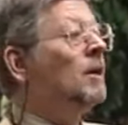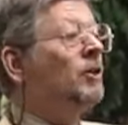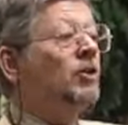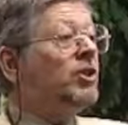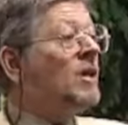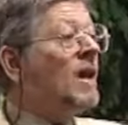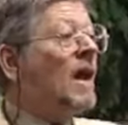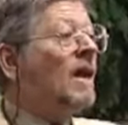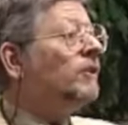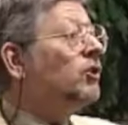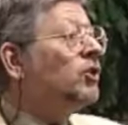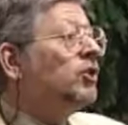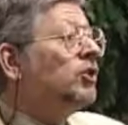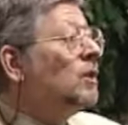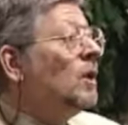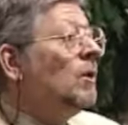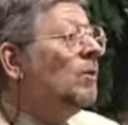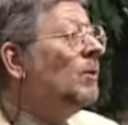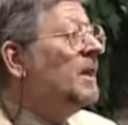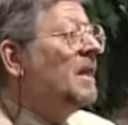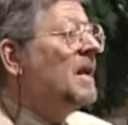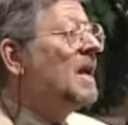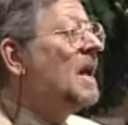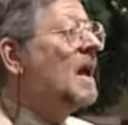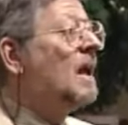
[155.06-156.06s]
It's not
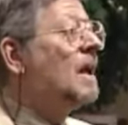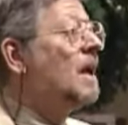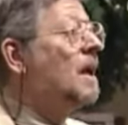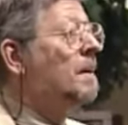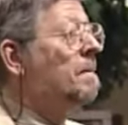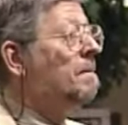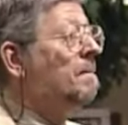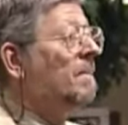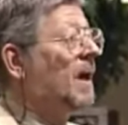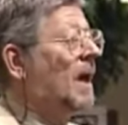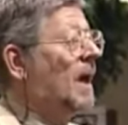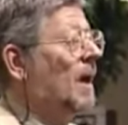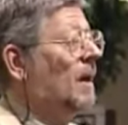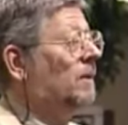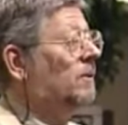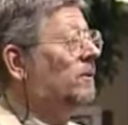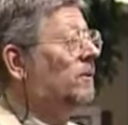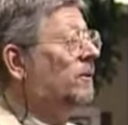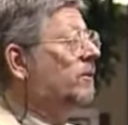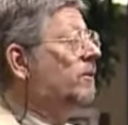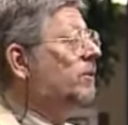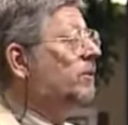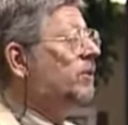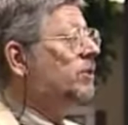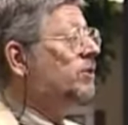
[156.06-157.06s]
so in the AM band.
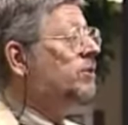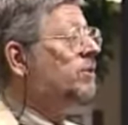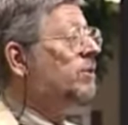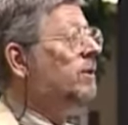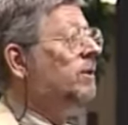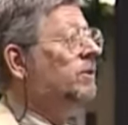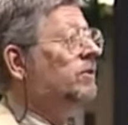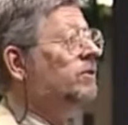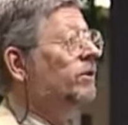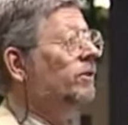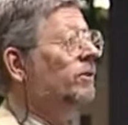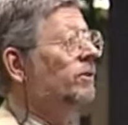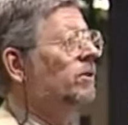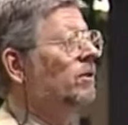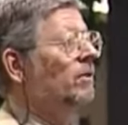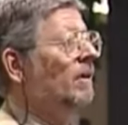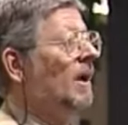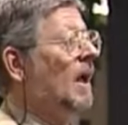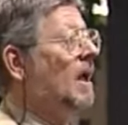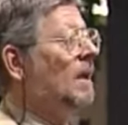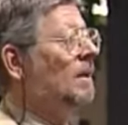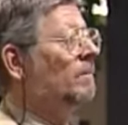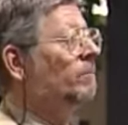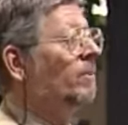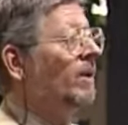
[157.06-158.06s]
You notice you can turn your
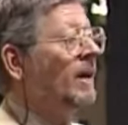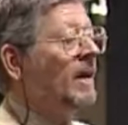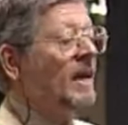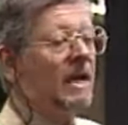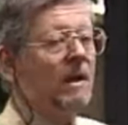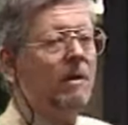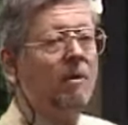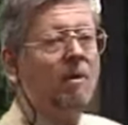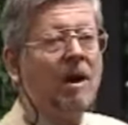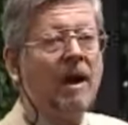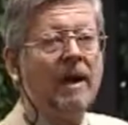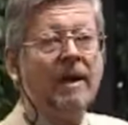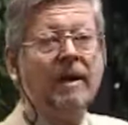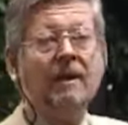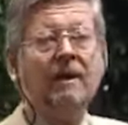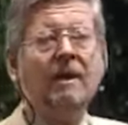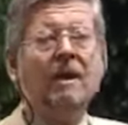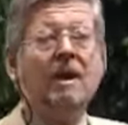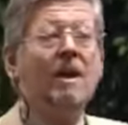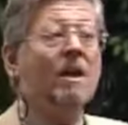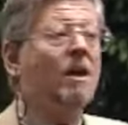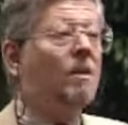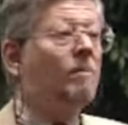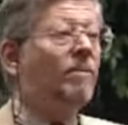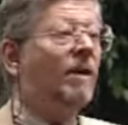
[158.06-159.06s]
AM radio on and
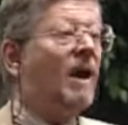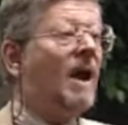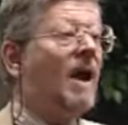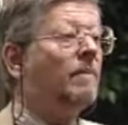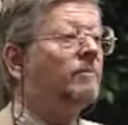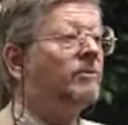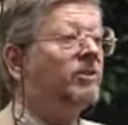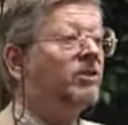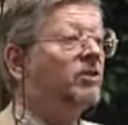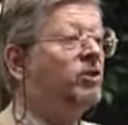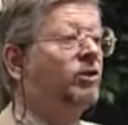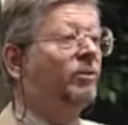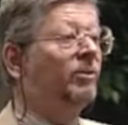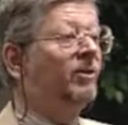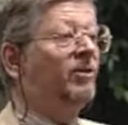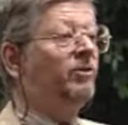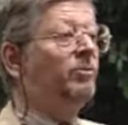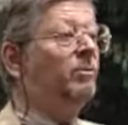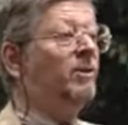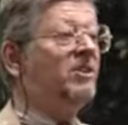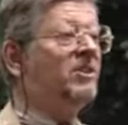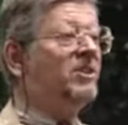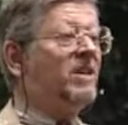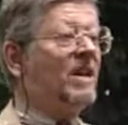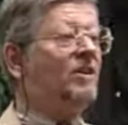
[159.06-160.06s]
perhaps two or
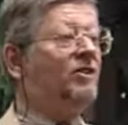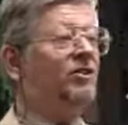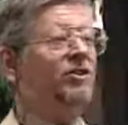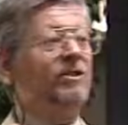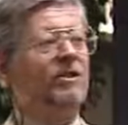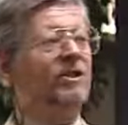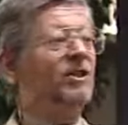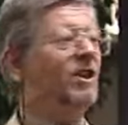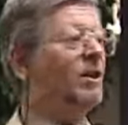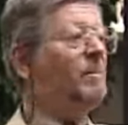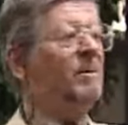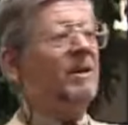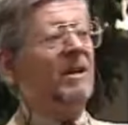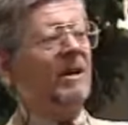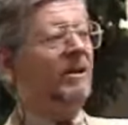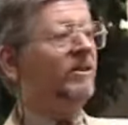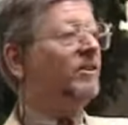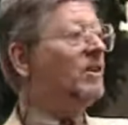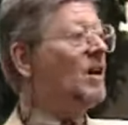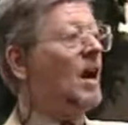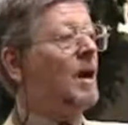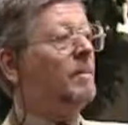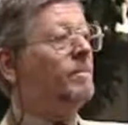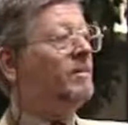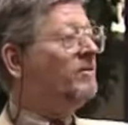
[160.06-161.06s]
three stations come in on
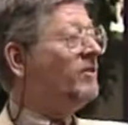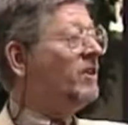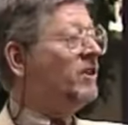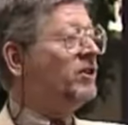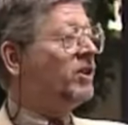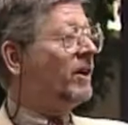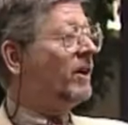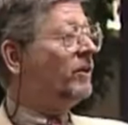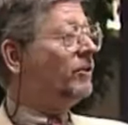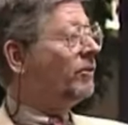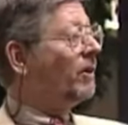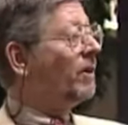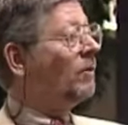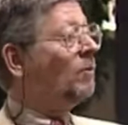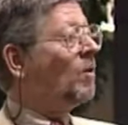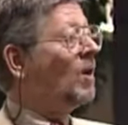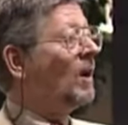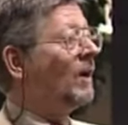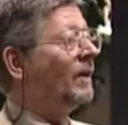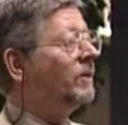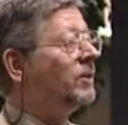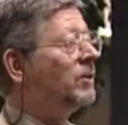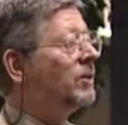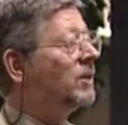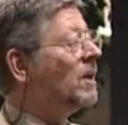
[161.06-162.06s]
top of each other at
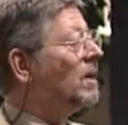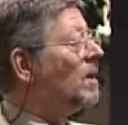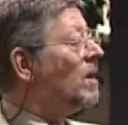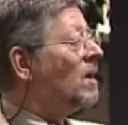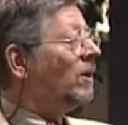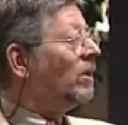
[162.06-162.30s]
once.